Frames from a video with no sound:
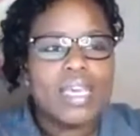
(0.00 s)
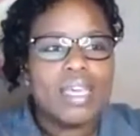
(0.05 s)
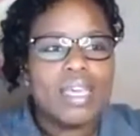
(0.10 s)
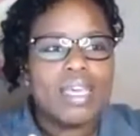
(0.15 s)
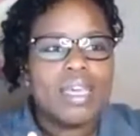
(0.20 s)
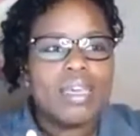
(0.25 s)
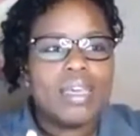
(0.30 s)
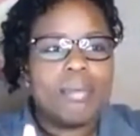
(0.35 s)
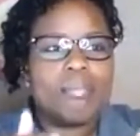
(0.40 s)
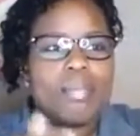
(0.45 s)

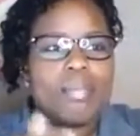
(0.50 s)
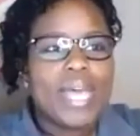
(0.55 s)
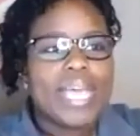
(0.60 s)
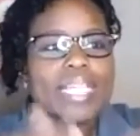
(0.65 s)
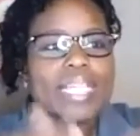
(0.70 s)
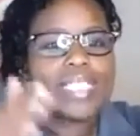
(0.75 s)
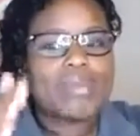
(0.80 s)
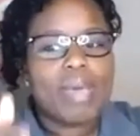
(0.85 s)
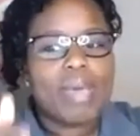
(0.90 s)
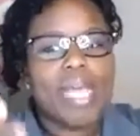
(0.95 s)
Banks
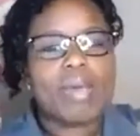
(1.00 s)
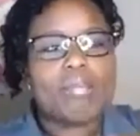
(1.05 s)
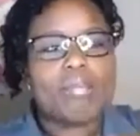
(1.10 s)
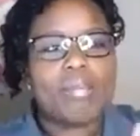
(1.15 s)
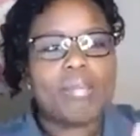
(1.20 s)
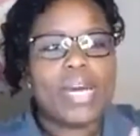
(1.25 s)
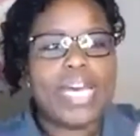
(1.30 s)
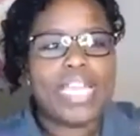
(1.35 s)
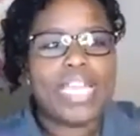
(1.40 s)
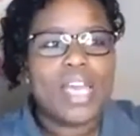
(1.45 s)
make
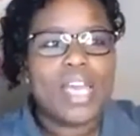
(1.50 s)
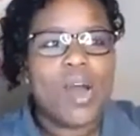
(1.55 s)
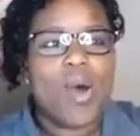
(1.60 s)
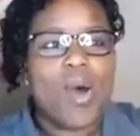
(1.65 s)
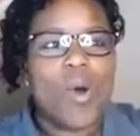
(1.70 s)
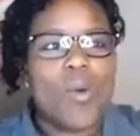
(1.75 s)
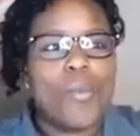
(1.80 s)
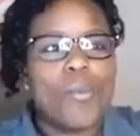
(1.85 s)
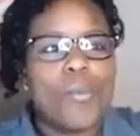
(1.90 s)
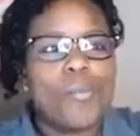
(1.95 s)
money
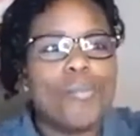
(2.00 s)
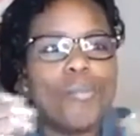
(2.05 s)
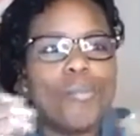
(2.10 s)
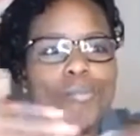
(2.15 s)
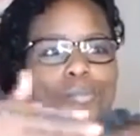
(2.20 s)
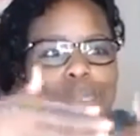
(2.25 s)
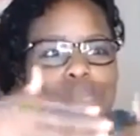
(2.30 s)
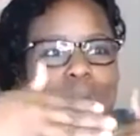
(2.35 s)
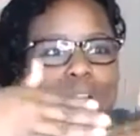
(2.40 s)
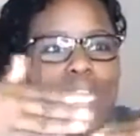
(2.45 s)
on
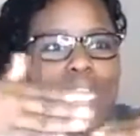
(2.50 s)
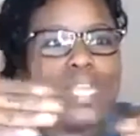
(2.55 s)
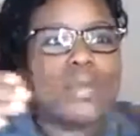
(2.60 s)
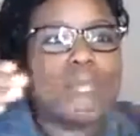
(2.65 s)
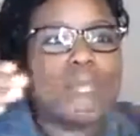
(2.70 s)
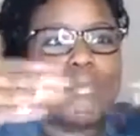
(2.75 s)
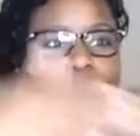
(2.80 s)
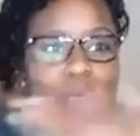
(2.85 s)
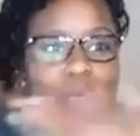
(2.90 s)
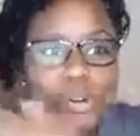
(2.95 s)
money
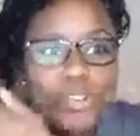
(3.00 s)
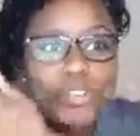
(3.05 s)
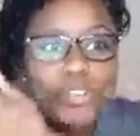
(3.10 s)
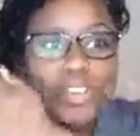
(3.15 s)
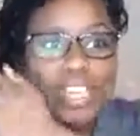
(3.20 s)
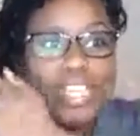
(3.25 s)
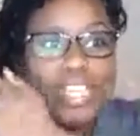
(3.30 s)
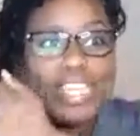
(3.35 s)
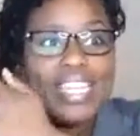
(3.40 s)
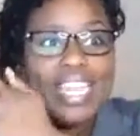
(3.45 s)

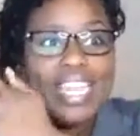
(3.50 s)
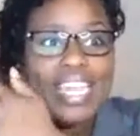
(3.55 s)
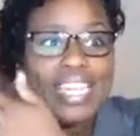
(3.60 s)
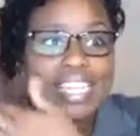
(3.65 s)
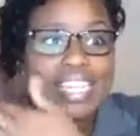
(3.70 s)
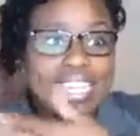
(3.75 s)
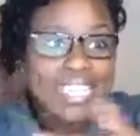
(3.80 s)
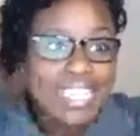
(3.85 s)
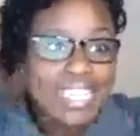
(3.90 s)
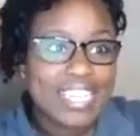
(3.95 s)
moving
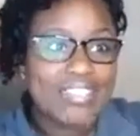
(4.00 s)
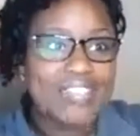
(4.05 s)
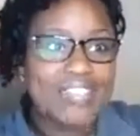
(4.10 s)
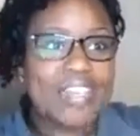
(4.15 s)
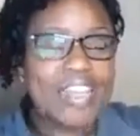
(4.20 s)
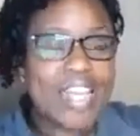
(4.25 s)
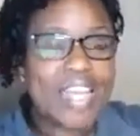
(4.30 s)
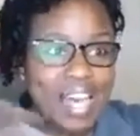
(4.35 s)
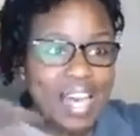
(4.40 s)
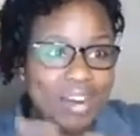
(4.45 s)
and leaving
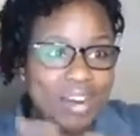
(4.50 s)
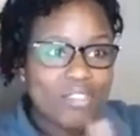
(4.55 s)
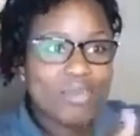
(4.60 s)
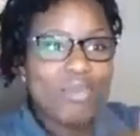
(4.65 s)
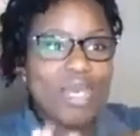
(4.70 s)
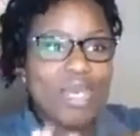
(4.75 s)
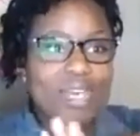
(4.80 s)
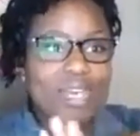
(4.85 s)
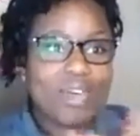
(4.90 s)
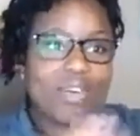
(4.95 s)
out of
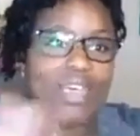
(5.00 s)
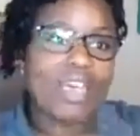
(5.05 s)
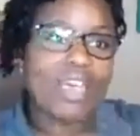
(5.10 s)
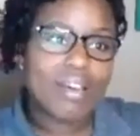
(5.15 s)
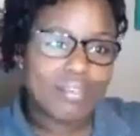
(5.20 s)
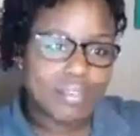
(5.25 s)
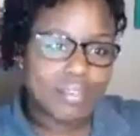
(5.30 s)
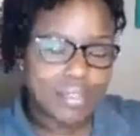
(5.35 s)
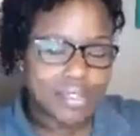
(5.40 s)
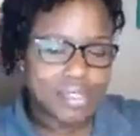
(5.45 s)
bank
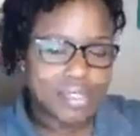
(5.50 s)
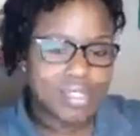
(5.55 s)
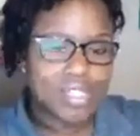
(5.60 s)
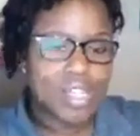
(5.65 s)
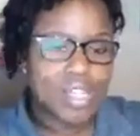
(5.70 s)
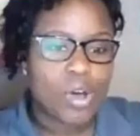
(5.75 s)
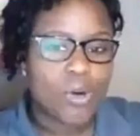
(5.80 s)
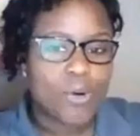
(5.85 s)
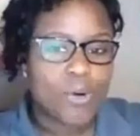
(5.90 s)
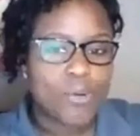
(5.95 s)
accounts.
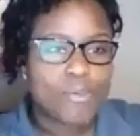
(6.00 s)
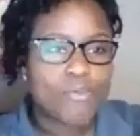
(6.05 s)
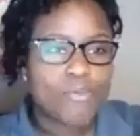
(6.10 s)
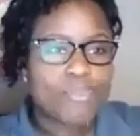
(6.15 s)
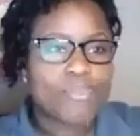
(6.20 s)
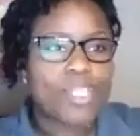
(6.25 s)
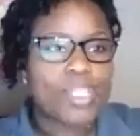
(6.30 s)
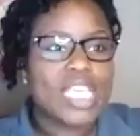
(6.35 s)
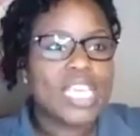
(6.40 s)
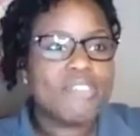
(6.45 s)
So
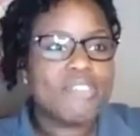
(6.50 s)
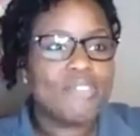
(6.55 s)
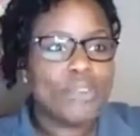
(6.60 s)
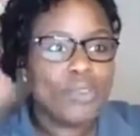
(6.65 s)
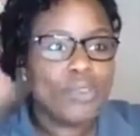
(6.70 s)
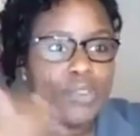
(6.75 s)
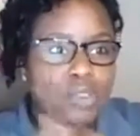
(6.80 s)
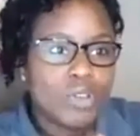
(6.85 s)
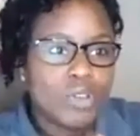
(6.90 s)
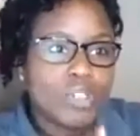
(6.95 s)
if you
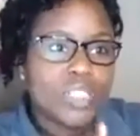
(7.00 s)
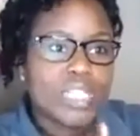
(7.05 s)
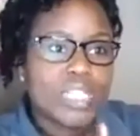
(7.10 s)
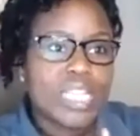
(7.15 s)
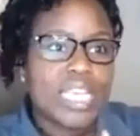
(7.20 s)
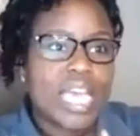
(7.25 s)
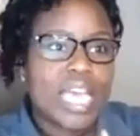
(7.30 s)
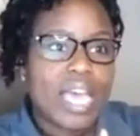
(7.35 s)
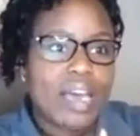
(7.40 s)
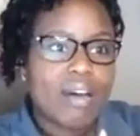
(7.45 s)
use an
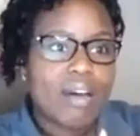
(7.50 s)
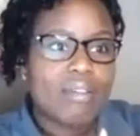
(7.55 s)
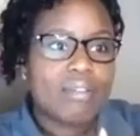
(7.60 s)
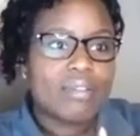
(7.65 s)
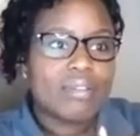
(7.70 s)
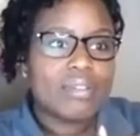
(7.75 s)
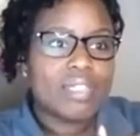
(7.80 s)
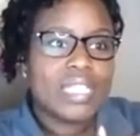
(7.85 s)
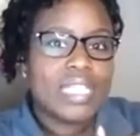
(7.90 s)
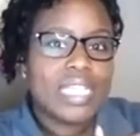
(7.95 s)
account
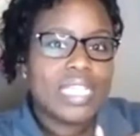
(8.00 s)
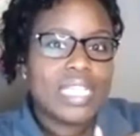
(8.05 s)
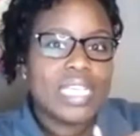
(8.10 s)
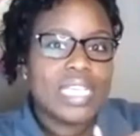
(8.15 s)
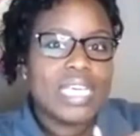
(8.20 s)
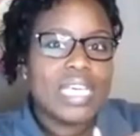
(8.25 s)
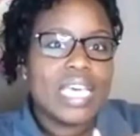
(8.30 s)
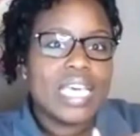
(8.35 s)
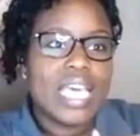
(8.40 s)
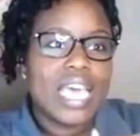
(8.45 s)

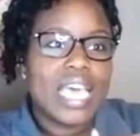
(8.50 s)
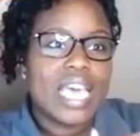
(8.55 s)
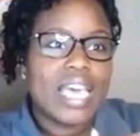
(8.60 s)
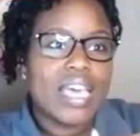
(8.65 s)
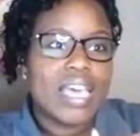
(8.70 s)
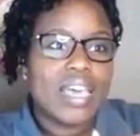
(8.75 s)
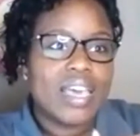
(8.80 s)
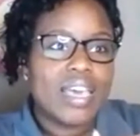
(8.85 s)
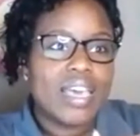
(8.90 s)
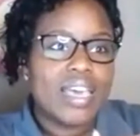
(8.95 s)

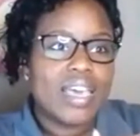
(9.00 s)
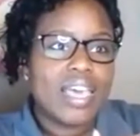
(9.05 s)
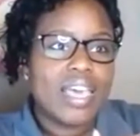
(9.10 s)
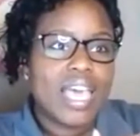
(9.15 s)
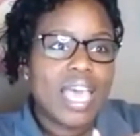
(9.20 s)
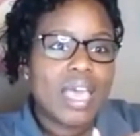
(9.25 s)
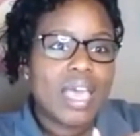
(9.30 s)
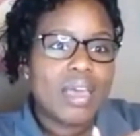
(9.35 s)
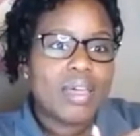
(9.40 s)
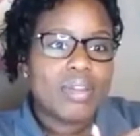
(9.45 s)

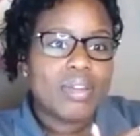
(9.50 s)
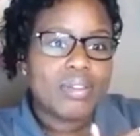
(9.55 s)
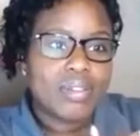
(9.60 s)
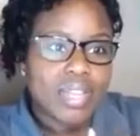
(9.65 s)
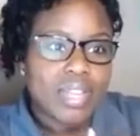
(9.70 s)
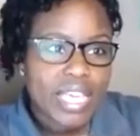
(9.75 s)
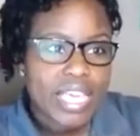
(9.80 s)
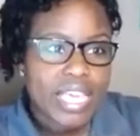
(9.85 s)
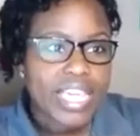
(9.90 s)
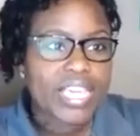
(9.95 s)
and
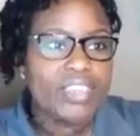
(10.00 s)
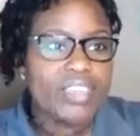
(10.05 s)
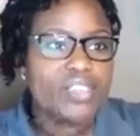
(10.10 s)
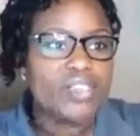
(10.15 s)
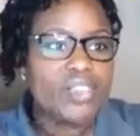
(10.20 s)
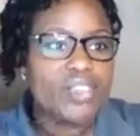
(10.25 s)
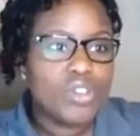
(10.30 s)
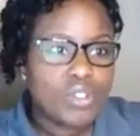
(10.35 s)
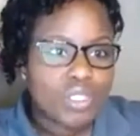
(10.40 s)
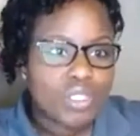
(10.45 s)
you're
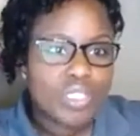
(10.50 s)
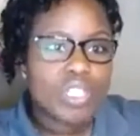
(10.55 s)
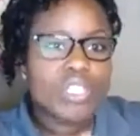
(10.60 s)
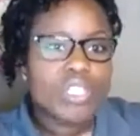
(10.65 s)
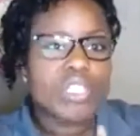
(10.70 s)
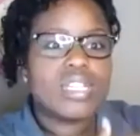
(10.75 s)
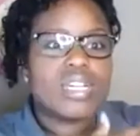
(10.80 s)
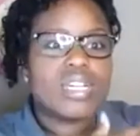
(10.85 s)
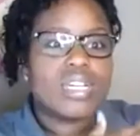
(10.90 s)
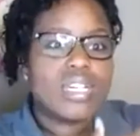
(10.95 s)
using it to
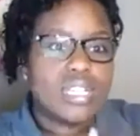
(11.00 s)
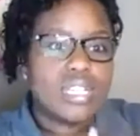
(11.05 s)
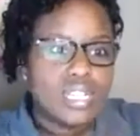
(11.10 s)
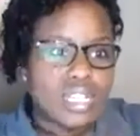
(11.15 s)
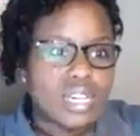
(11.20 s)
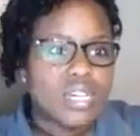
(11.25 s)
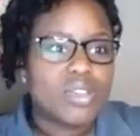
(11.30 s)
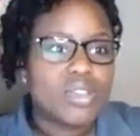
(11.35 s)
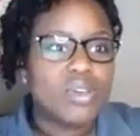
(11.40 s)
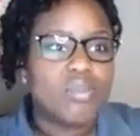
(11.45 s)

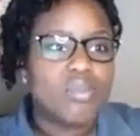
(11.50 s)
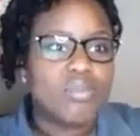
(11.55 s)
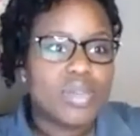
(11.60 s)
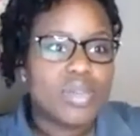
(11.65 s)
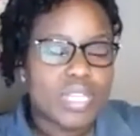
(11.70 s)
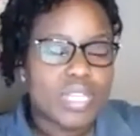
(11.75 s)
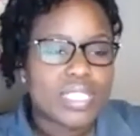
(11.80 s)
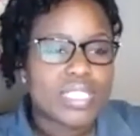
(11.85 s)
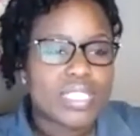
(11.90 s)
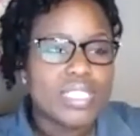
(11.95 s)
conduct your
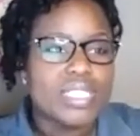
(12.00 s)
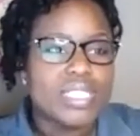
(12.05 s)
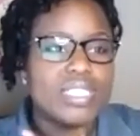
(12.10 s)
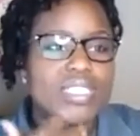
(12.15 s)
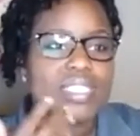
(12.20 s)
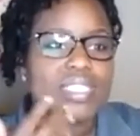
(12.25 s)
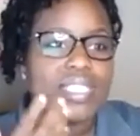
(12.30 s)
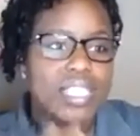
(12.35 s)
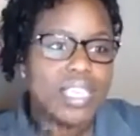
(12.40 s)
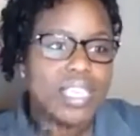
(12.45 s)
business,
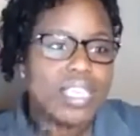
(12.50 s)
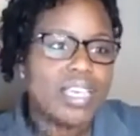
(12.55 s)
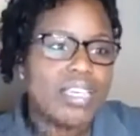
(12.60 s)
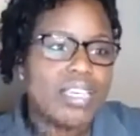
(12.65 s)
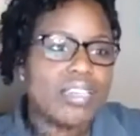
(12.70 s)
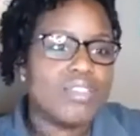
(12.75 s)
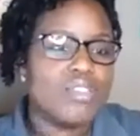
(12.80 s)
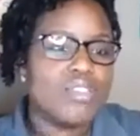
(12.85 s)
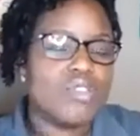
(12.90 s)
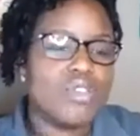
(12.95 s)

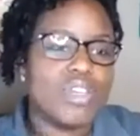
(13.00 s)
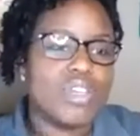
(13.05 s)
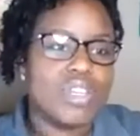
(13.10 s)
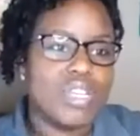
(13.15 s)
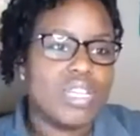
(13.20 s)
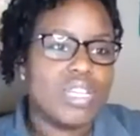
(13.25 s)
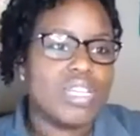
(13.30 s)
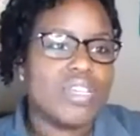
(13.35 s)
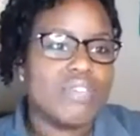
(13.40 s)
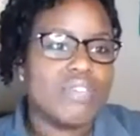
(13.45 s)
then you can
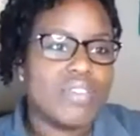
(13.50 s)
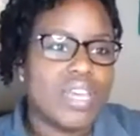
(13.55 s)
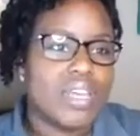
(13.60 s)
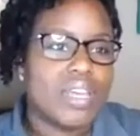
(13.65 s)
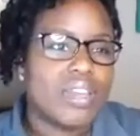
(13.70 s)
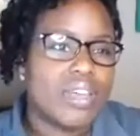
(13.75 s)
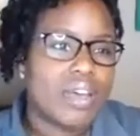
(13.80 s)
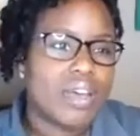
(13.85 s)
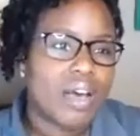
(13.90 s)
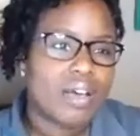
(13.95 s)
alleviate
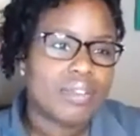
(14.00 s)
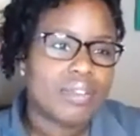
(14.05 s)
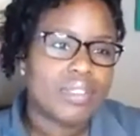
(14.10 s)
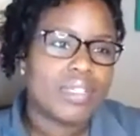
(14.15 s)
that cost.